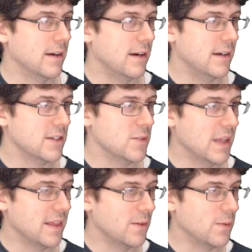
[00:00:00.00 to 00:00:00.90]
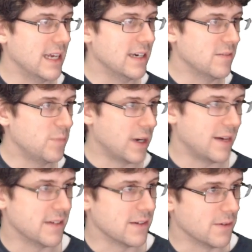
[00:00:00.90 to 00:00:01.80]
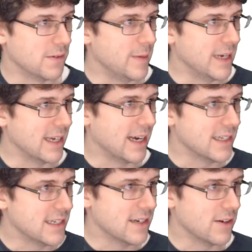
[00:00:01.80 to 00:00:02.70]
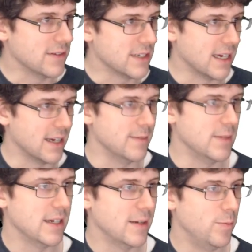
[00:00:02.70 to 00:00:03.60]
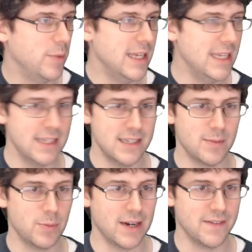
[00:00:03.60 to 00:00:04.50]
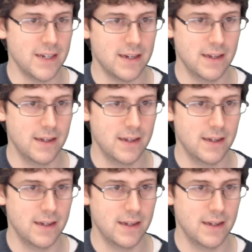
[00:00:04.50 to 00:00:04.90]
Assume that the rate of profit will remain constant over time. P is the profit,